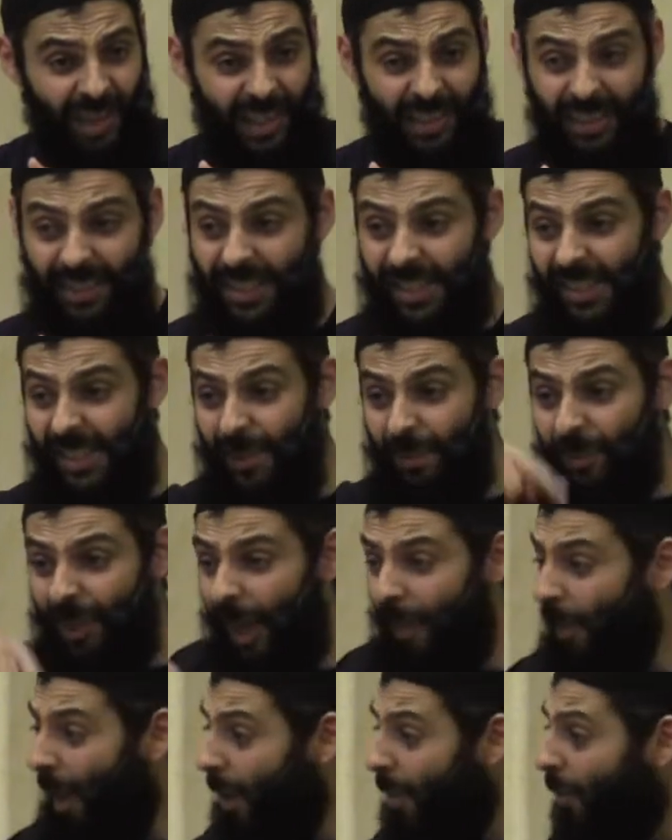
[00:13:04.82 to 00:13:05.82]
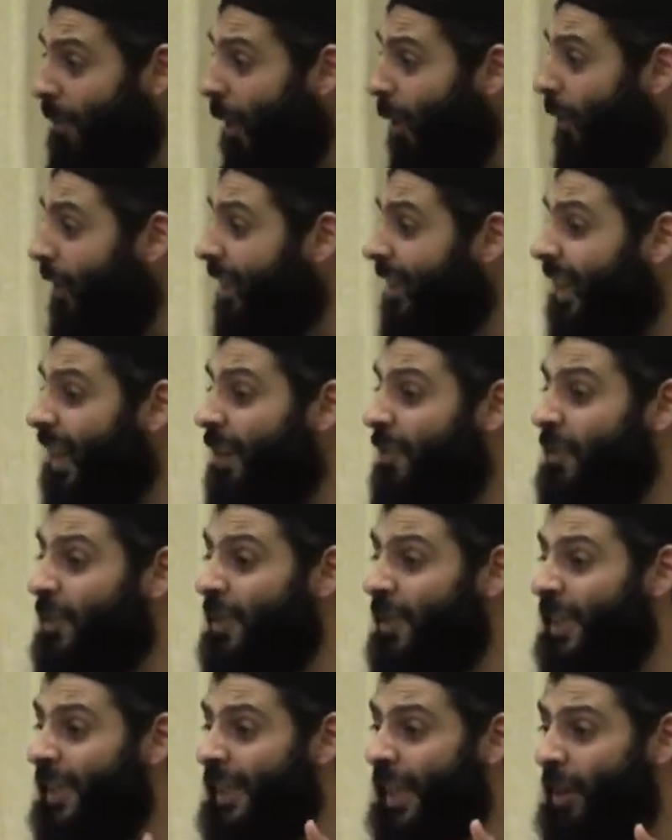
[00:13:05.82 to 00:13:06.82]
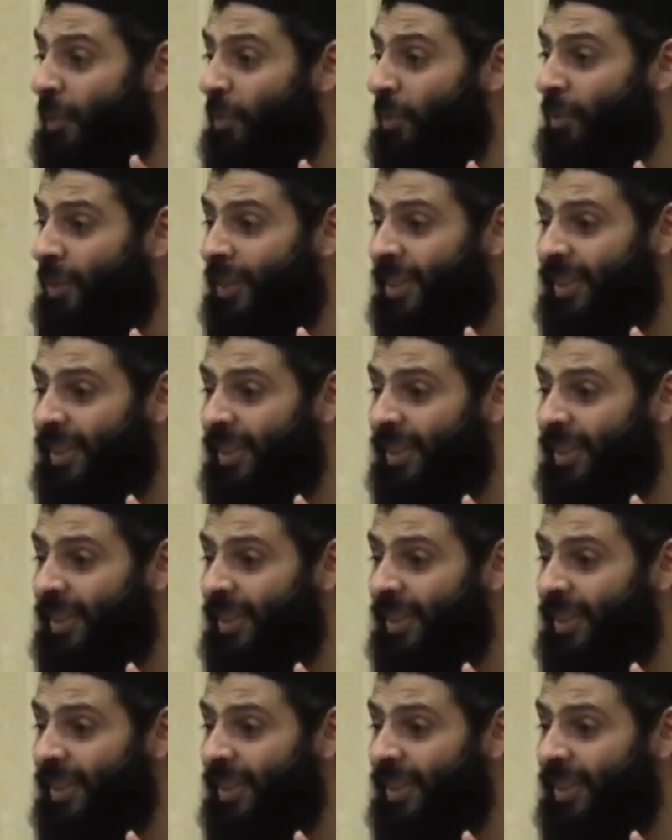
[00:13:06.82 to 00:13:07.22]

and at the same time I'm empowering the nafs, the self,